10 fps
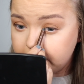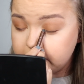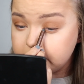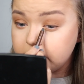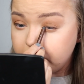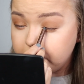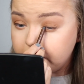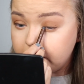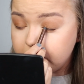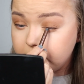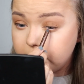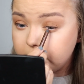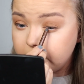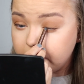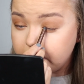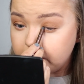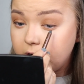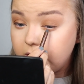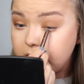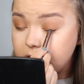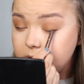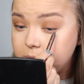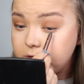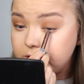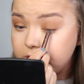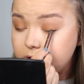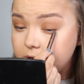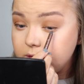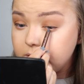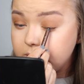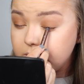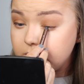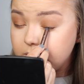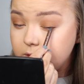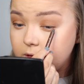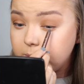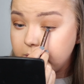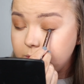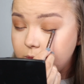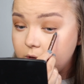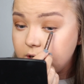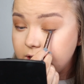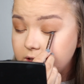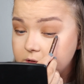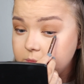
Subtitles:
this from the inner corner and put it on my waterline as